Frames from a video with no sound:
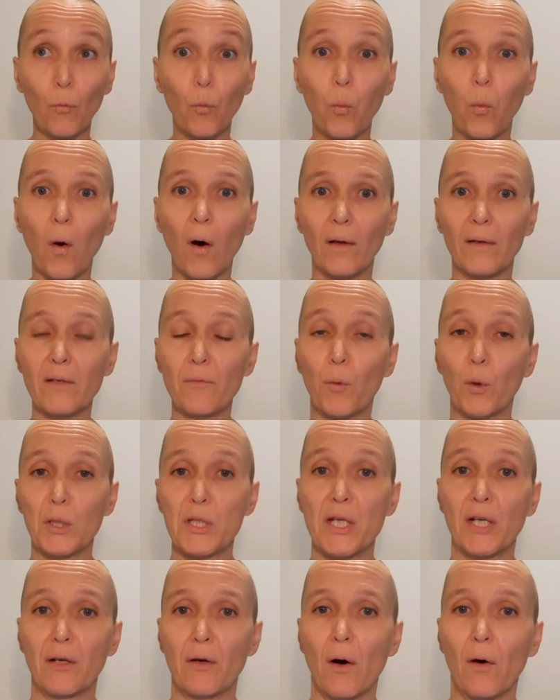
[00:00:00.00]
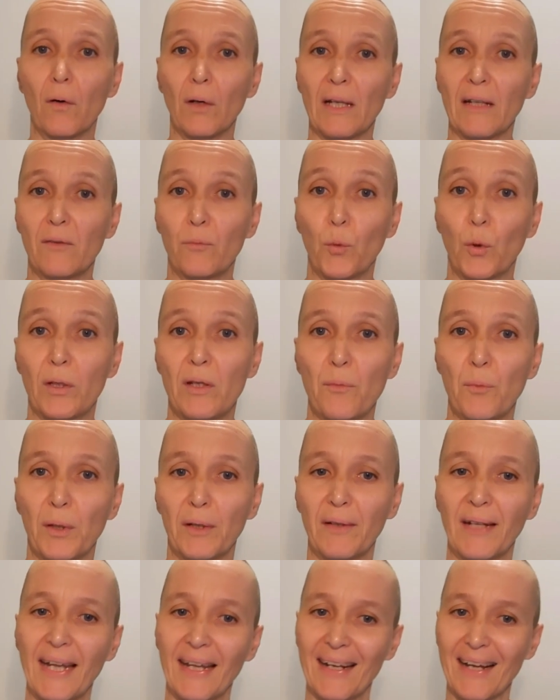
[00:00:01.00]
what your goal is, what you
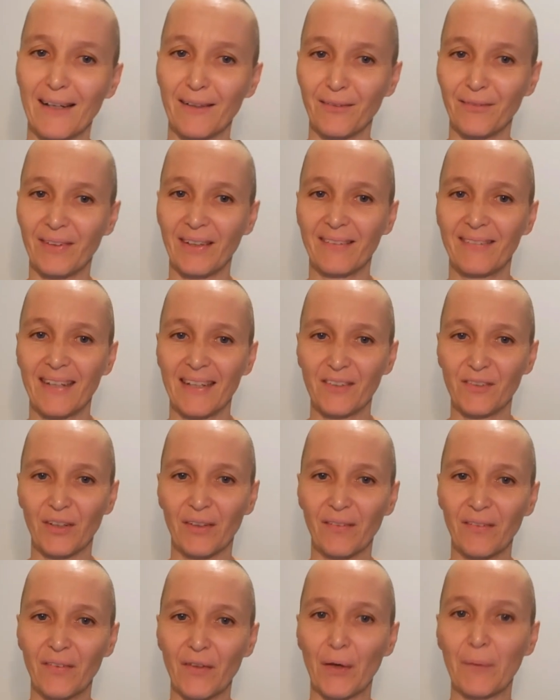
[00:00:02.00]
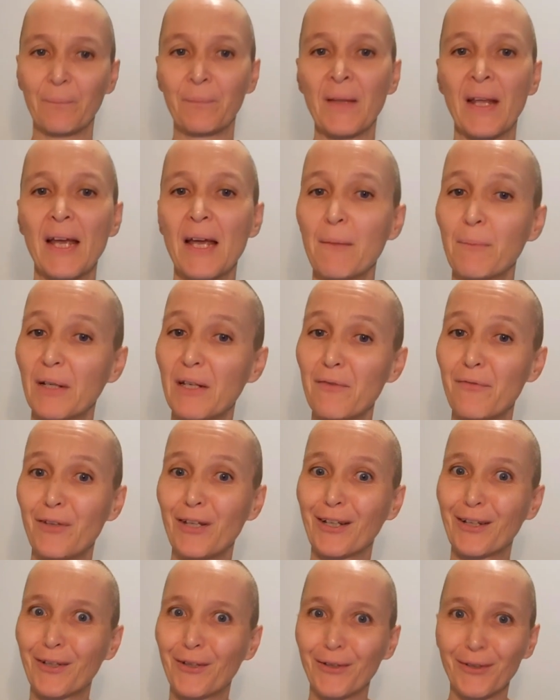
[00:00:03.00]
want to get out of the session. So, but if
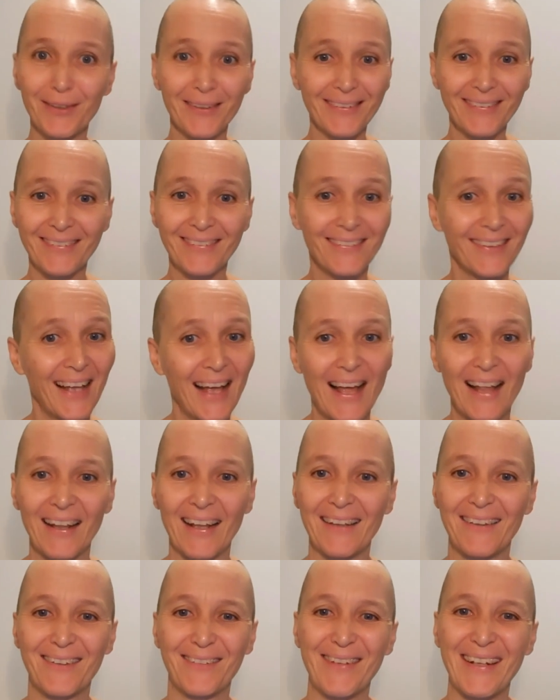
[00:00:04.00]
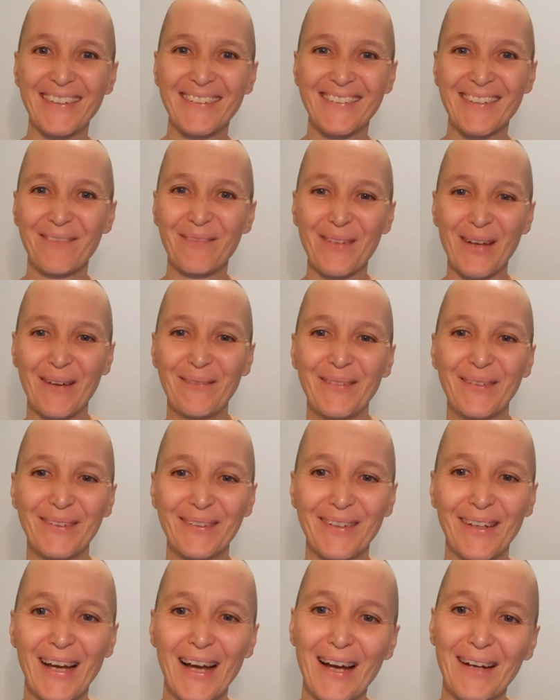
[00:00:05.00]
you're curious, let's arrange some time to
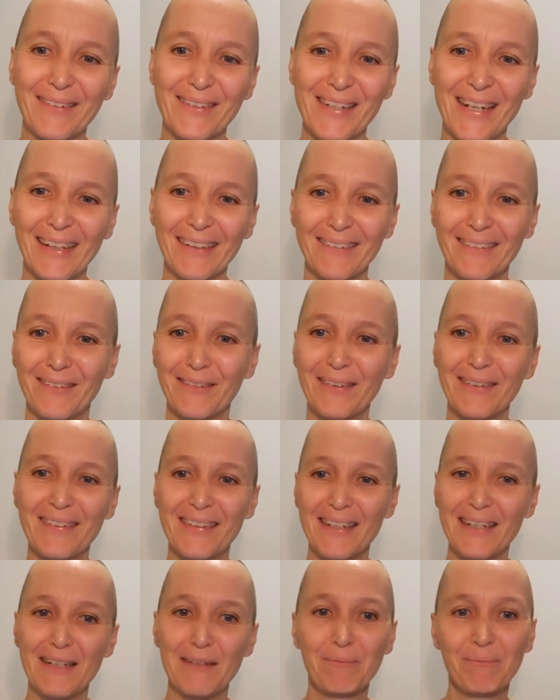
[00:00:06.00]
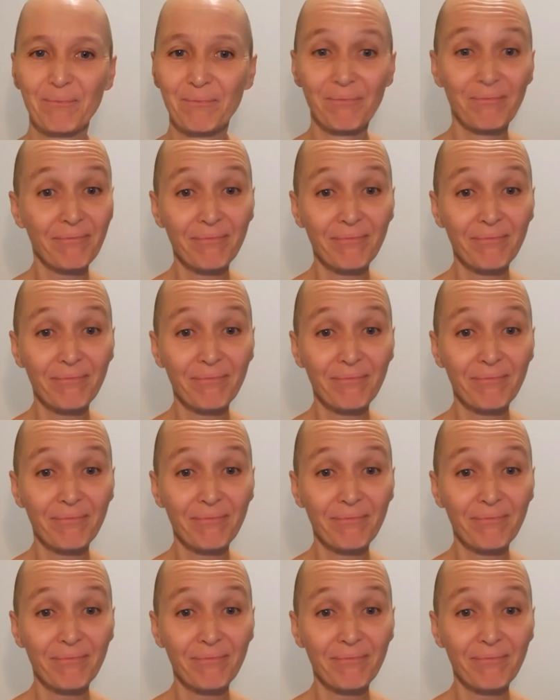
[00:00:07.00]
chat and see.